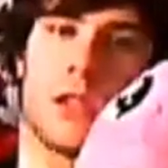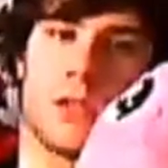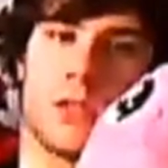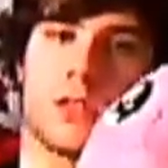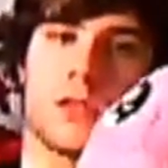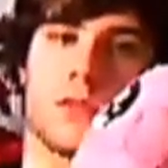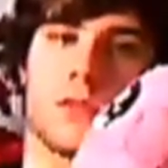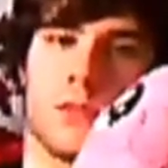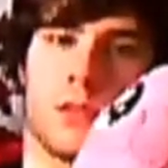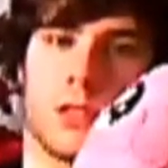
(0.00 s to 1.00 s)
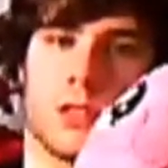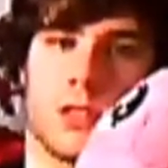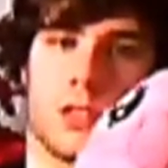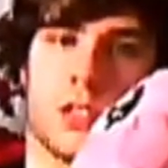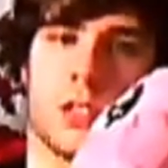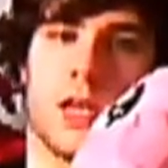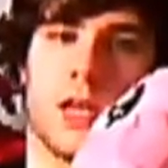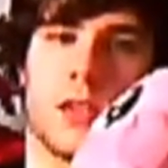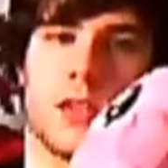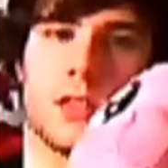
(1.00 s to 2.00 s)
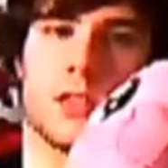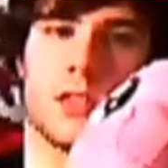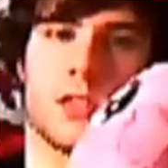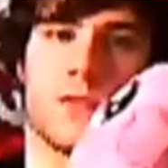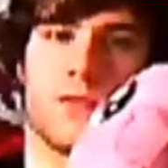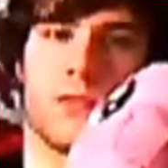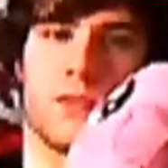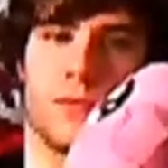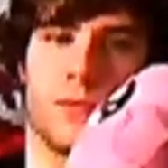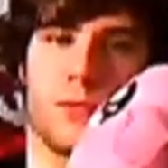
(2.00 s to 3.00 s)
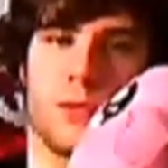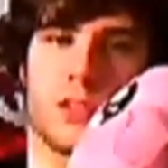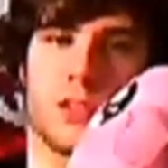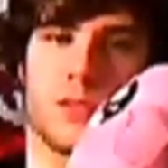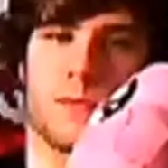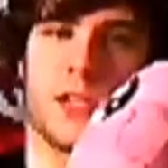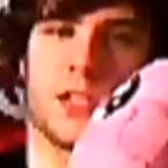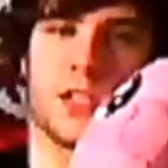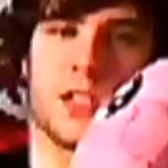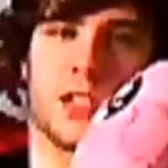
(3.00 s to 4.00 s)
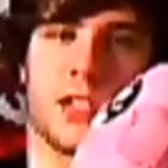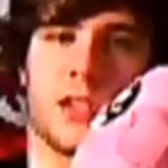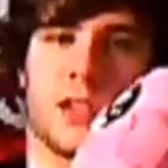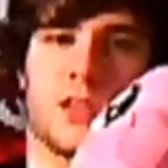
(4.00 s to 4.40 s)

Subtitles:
Now this is the this is this is basically